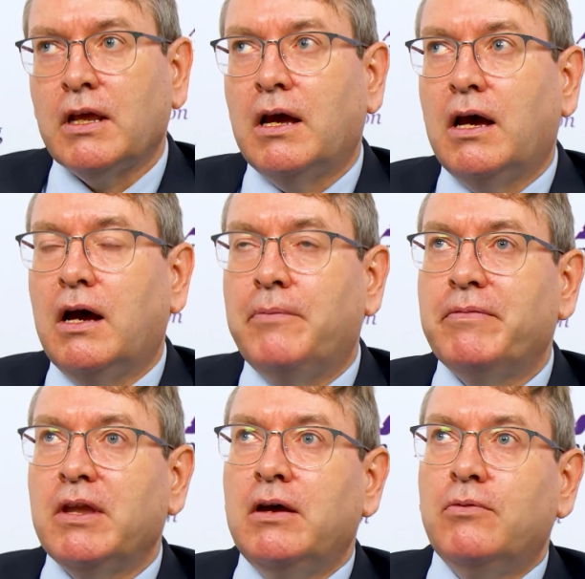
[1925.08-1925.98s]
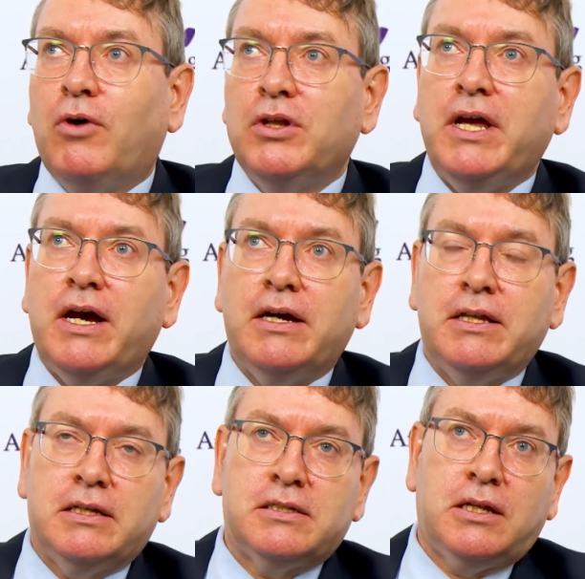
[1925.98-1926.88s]
Uh, one area
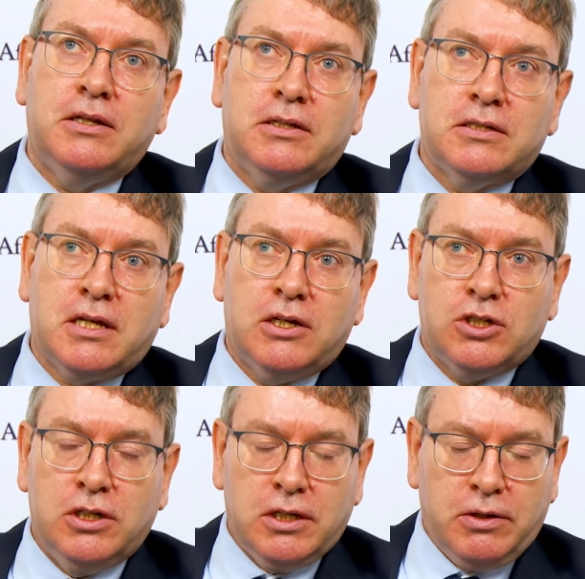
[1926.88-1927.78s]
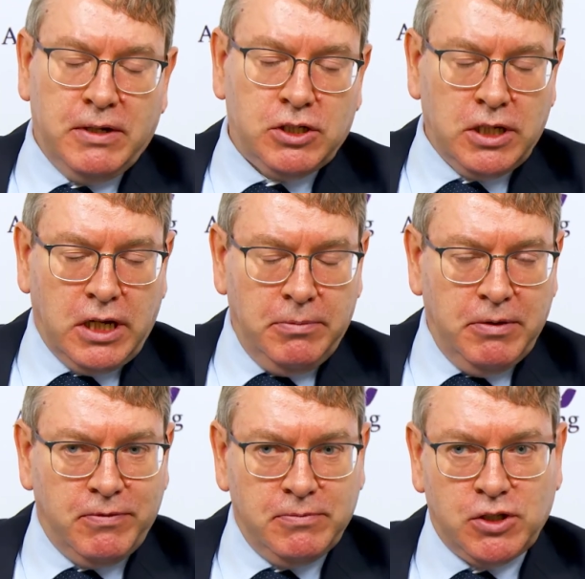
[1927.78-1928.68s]
that's under discussion, and the question came
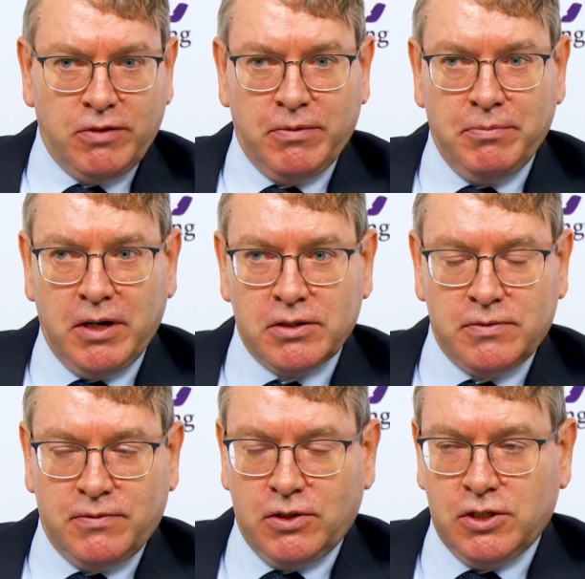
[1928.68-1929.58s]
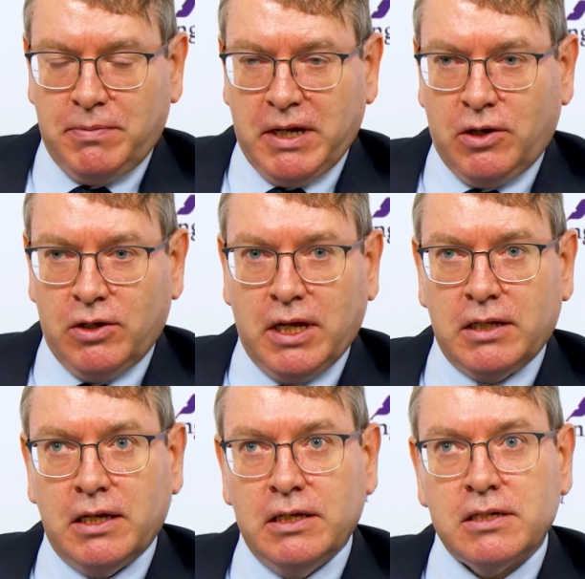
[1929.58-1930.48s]
in from Stefan Marx of Deutsche Bank on
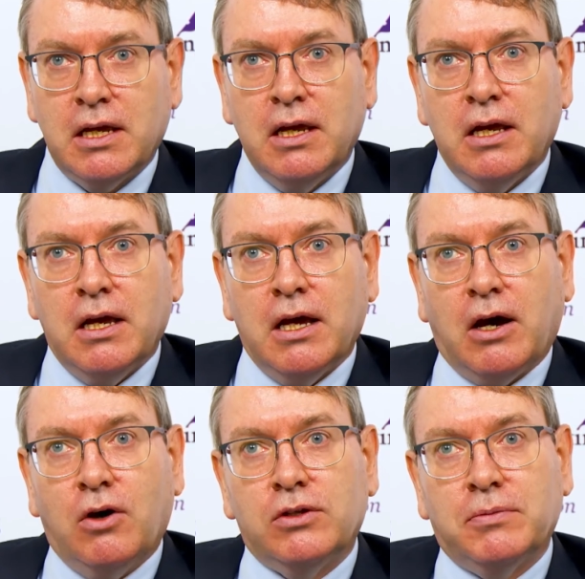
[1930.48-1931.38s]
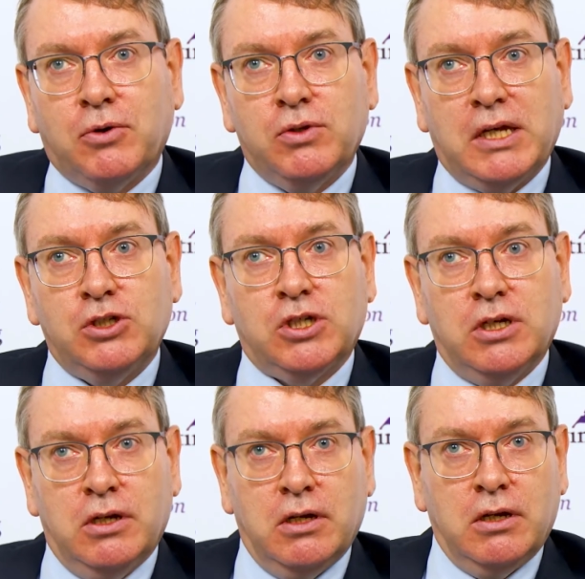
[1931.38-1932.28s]
that, is around the
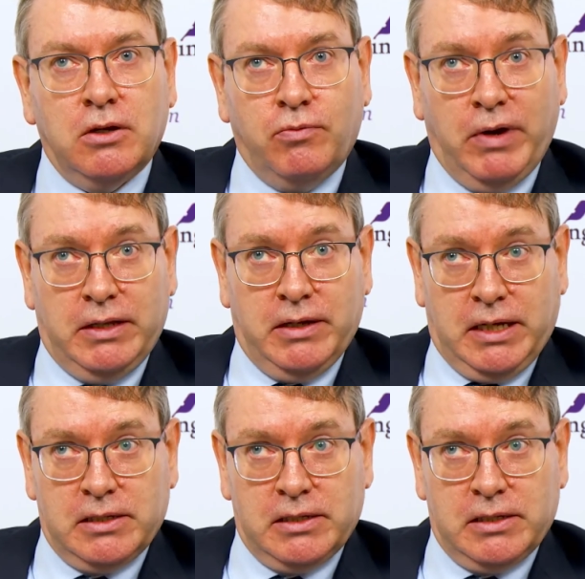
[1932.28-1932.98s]
prudential weighting.